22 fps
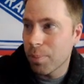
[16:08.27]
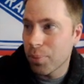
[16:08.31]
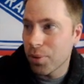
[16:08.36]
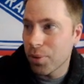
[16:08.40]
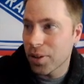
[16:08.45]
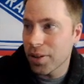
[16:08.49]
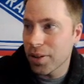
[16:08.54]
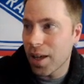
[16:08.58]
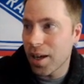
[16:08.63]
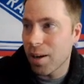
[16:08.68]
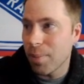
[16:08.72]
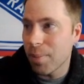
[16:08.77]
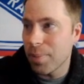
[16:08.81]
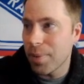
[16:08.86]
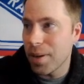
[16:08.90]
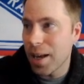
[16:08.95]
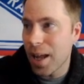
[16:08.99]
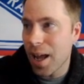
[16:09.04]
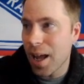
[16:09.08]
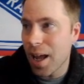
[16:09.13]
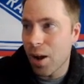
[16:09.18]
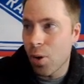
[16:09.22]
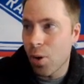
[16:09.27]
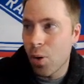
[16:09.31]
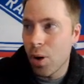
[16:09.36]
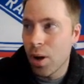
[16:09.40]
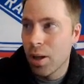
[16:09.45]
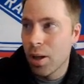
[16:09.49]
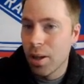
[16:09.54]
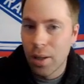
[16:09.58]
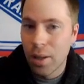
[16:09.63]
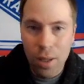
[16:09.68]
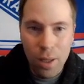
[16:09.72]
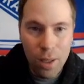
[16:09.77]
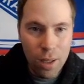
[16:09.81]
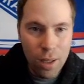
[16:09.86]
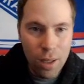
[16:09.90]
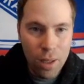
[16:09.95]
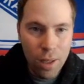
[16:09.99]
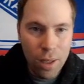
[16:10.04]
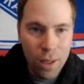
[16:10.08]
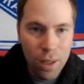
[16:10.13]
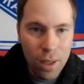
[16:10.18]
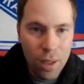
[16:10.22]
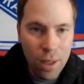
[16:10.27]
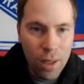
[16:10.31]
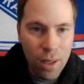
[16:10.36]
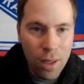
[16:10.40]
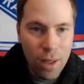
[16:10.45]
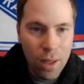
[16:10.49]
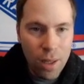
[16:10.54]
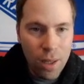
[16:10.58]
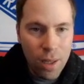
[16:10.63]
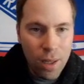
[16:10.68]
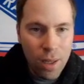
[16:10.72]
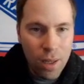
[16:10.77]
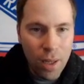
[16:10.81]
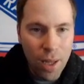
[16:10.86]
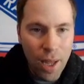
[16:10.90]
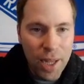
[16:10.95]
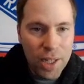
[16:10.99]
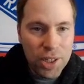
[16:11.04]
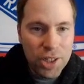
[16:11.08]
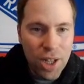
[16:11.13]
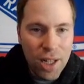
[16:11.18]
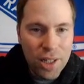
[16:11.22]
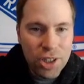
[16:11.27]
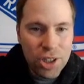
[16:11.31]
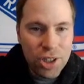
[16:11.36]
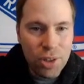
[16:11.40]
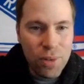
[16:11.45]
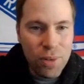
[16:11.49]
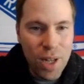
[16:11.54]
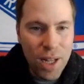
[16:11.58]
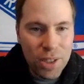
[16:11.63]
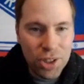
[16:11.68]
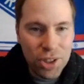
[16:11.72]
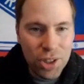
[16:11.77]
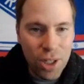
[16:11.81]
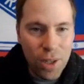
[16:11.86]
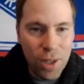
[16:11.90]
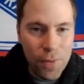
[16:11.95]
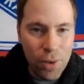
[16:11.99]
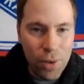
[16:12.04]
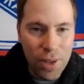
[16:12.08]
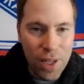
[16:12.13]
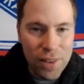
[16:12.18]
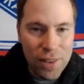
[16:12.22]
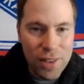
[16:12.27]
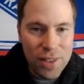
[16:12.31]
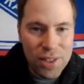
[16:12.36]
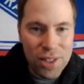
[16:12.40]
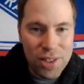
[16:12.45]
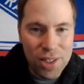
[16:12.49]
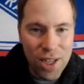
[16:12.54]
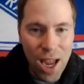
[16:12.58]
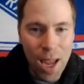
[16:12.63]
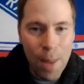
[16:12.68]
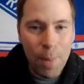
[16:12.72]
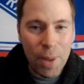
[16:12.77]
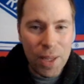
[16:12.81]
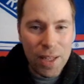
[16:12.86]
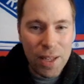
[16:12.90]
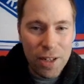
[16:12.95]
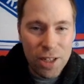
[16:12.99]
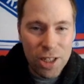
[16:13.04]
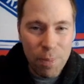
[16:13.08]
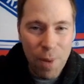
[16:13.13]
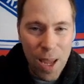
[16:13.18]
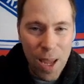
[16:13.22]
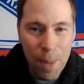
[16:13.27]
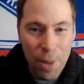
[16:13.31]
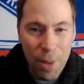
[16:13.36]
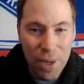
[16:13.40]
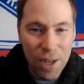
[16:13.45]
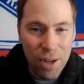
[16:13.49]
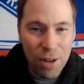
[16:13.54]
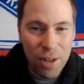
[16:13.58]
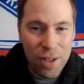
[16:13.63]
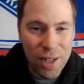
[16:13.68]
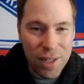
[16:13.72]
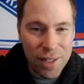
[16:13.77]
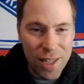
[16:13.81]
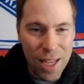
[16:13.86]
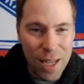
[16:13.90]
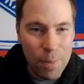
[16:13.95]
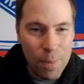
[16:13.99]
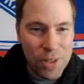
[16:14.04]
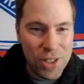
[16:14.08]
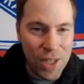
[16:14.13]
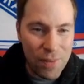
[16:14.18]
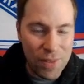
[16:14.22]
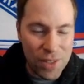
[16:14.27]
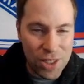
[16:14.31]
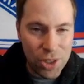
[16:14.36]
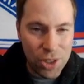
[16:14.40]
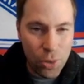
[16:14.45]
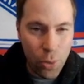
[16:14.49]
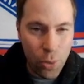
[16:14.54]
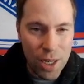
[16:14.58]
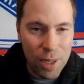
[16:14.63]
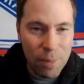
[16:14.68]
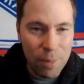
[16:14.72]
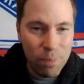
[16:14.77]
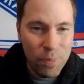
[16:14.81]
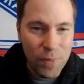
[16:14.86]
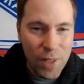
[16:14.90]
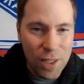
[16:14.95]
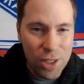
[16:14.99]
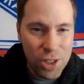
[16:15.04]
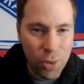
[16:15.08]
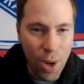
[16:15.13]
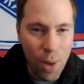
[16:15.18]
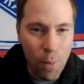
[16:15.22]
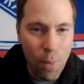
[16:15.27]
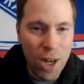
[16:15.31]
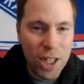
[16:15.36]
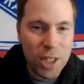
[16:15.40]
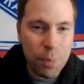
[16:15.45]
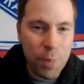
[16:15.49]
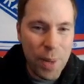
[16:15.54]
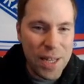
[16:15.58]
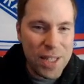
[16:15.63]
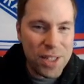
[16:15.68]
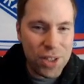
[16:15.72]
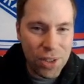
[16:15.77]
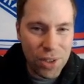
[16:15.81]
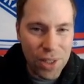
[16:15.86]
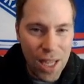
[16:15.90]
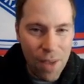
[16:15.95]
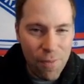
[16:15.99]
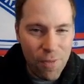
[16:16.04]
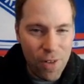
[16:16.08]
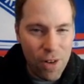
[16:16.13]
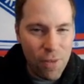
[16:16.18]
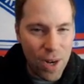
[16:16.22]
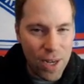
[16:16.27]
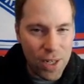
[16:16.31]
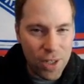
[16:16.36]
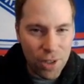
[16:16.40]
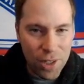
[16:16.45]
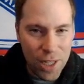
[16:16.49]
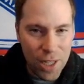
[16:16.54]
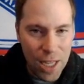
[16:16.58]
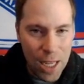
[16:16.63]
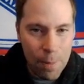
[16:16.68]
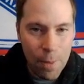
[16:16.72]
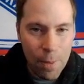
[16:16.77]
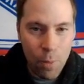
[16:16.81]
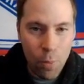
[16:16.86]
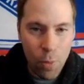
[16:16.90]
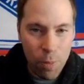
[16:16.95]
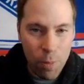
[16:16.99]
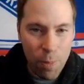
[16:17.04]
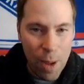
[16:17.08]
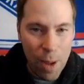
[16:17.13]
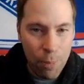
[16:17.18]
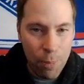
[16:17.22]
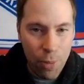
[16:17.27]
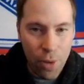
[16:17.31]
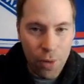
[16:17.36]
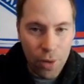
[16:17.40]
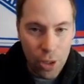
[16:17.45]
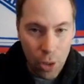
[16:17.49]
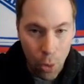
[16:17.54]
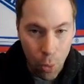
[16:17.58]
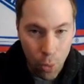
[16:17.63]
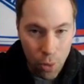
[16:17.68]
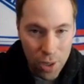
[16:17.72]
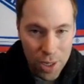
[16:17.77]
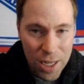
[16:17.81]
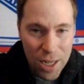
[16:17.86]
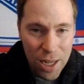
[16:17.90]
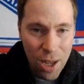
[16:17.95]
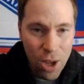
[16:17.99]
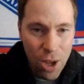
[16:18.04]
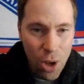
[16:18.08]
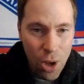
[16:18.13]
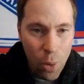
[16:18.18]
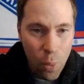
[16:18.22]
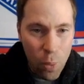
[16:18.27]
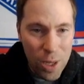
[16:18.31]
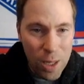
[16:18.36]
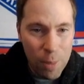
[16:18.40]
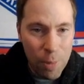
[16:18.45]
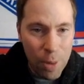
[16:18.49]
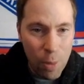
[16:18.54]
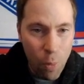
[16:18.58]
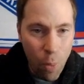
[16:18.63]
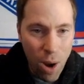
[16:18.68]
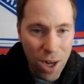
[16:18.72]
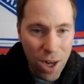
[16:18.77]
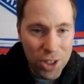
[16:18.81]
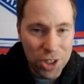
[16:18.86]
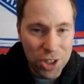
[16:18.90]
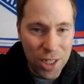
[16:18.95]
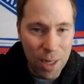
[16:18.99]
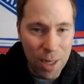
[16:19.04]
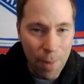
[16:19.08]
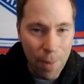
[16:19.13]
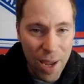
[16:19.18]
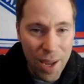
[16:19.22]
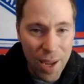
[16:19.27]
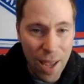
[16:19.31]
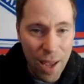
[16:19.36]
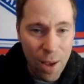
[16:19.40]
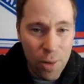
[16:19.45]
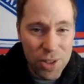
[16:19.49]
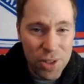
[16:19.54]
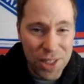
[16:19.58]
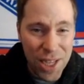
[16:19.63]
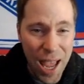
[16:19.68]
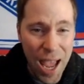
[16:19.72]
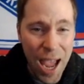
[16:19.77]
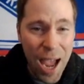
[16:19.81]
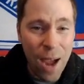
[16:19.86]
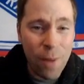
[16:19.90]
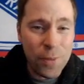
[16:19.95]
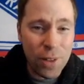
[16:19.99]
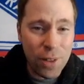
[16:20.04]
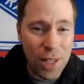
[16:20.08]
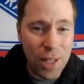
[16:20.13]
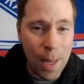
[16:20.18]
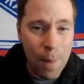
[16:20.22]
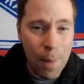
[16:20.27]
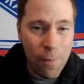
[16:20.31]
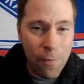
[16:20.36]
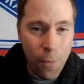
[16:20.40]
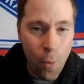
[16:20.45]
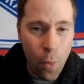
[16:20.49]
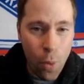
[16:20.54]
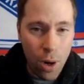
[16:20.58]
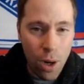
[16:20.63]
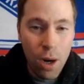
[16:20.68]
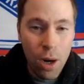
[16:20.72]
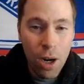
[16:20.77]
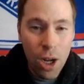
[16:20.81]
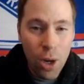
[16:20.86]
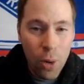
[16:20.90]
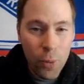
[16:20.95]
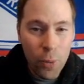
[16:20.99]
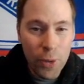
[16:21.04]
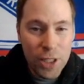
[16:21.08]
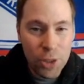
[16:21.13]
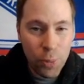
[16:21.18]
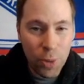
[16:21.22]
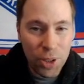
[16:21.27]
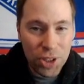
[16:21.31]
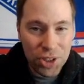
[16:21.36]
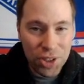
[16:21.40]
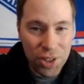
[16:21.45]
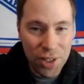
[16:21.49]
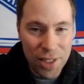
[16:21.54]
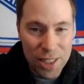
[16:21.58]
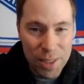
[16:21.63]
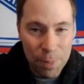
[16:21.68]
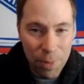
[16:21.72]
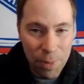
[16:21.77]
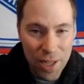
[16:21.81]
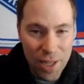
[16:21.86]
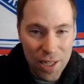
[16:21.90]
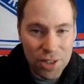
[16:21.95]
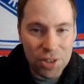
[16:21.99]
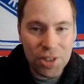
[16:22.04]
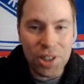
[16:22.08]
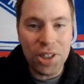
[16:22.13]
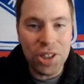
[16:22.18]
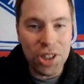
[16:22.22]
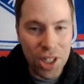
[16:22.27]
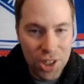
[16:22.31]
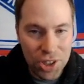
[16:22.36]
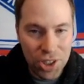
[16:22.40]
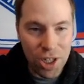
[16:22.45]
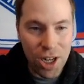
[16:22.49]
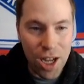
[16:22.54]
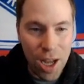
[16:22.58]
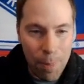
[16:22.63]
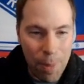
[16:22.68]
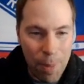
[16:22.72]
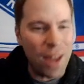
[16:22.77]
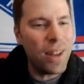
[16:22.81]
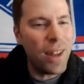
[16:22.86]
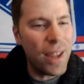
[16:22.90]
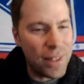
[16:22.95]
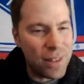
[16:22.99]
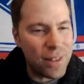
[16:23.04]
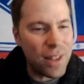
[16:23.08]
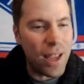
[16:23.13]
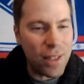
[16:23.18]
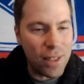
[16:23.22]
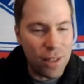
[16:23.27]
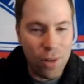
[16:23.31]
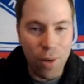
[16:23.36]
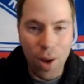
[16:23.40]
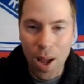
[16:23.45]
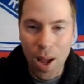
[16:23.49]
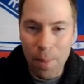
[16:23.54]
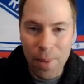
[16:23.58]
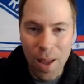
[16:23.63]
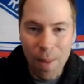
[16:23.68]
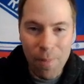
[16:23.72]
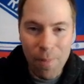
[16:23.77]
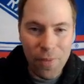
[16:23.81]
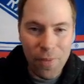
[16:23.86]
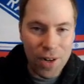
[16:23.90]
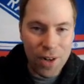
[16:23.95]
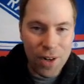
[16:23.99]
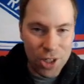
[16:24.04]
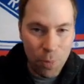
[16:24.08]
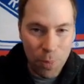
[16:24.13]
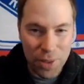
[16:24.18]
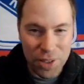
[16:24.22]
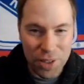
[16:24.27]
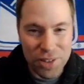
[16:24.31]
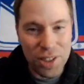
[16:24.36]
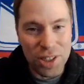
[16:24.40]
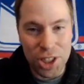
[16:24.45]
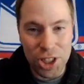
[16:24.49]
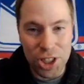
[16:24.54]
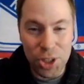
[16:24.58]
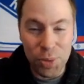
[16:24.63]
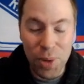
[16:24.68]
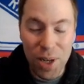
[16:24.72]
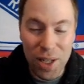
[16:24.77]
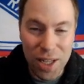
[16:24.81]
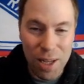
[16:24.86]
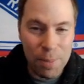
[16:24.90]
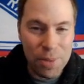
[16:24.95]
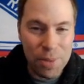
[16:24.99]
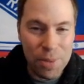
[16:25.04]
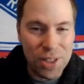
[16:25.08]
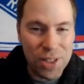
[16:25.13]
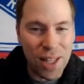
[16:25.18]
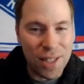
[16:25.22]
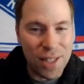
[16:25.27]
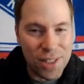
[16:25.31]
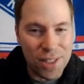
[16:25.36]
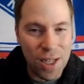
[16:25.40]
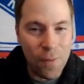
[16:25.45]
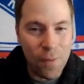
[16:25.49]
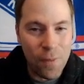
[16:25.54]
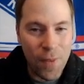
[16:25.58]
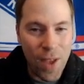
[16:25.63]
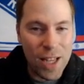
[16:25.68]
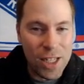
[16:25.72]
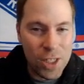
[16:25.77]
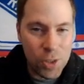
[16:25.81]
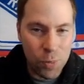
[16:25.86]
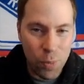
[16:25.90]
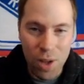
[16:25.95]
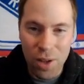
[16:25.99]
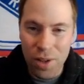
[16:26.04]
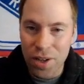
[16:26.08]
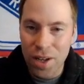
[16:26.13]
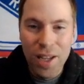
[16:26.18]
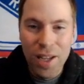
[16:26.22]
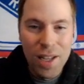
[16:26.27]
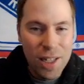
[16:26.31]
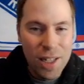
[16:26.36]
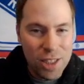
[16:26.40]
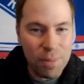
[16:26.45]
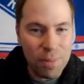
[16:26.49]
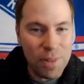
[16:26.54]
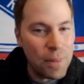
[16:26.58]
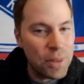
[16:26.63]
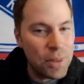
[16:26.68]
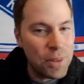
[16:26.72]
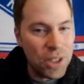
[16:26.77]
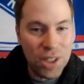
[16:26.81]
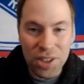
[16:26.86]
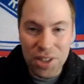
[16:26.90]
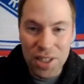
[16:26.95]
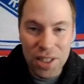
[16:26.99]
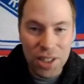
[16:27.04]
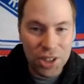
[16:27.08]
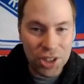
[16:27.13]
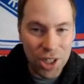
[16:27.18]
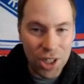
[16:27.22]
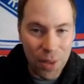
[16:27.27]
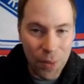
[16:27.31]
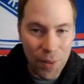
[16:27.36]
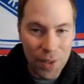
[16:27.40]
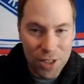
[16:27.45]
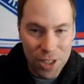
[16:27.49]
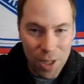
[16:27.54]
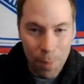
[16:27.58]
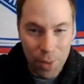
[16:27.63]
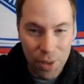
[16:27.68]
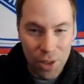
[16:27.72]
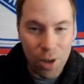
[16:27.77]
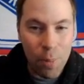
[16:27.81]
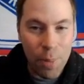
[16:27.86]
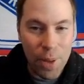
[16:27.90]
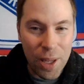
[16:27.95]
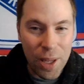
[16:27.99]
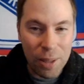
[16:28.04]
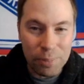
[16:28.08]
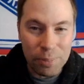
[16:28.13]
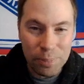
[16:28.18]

bring that up now. Hey, John, so not sure if you'll get this in time, but here's my Panarin and Game seven story. So I watched basically every Ranger game with my brother Corey. We had been watching at my house. After Game four, we switched to his place to change it up. I like that. You know, I'm, I'm very superstitious when it comes to that stuff as well, and sometimes you just need to shake things up a little bit.